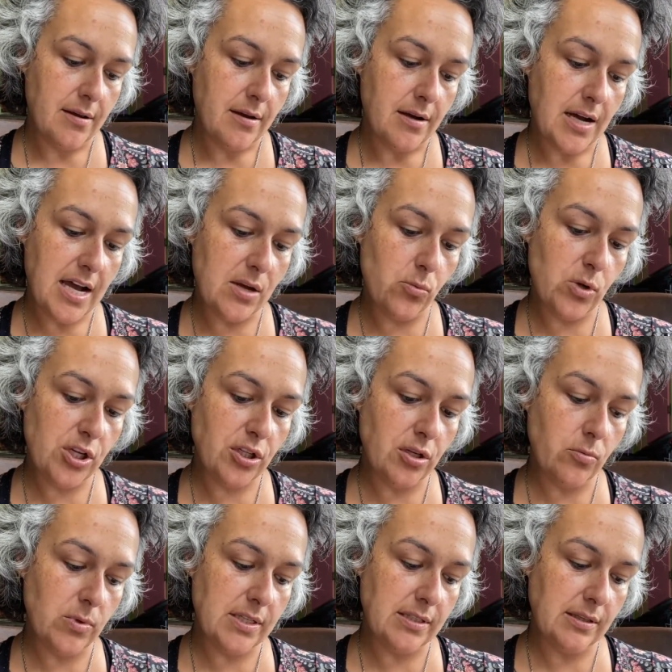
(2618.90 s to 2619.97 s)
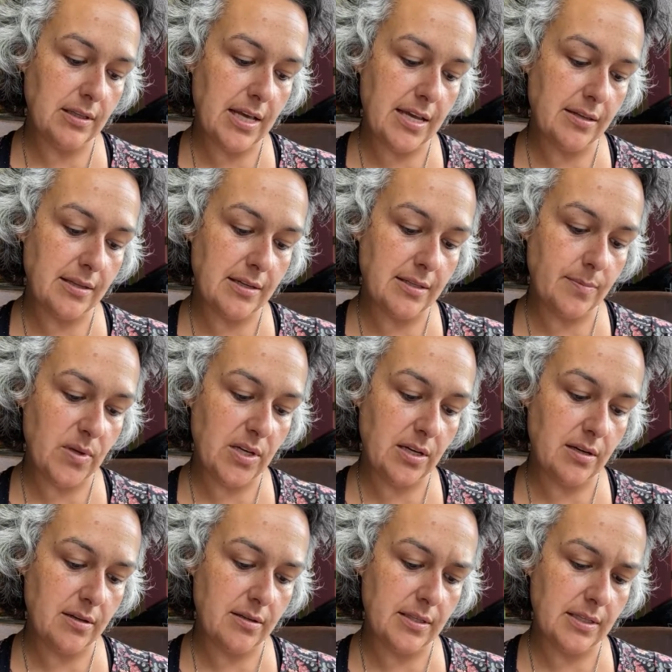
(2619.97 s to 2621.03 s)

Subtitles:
I wish it wasn't like this because